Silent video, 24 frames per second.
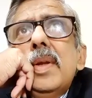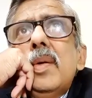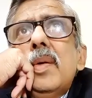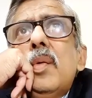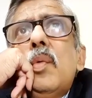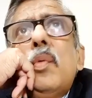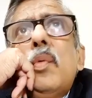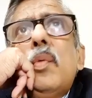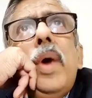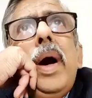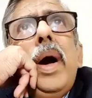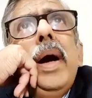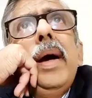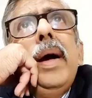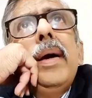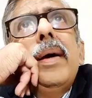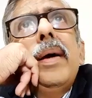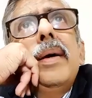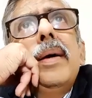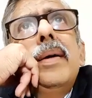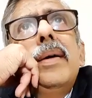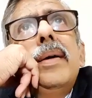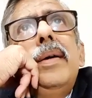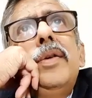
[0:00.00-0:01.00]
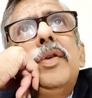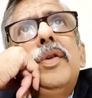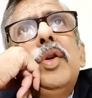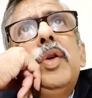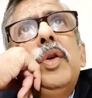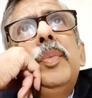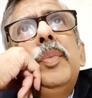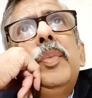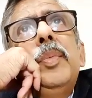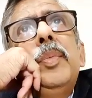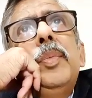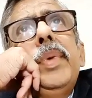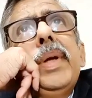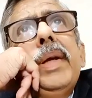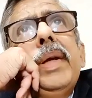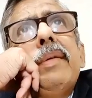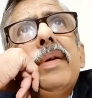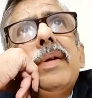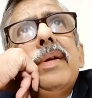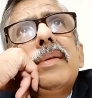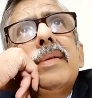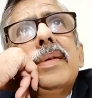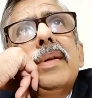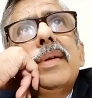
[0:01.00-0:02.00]
Why he should be
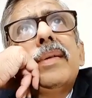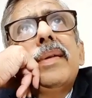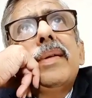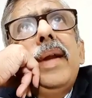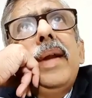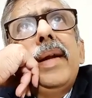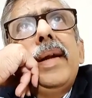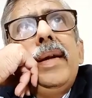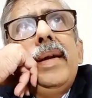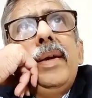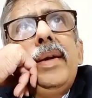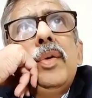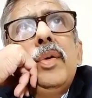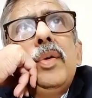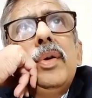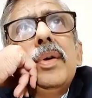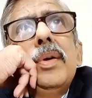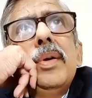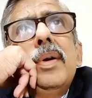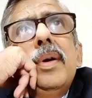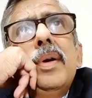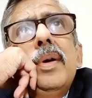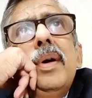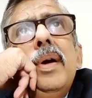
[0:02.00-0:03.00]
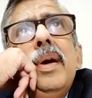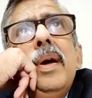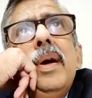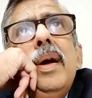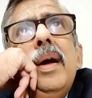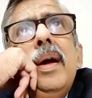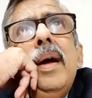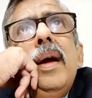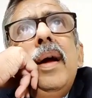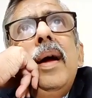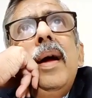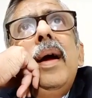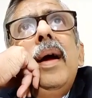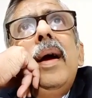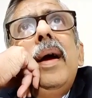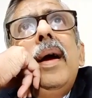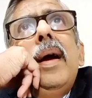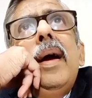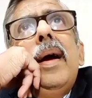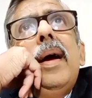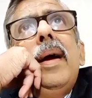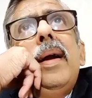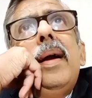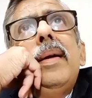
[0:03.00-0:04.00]
given such latitude?
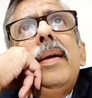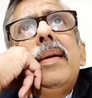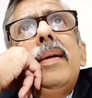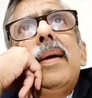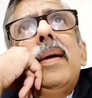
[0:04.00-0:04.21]
And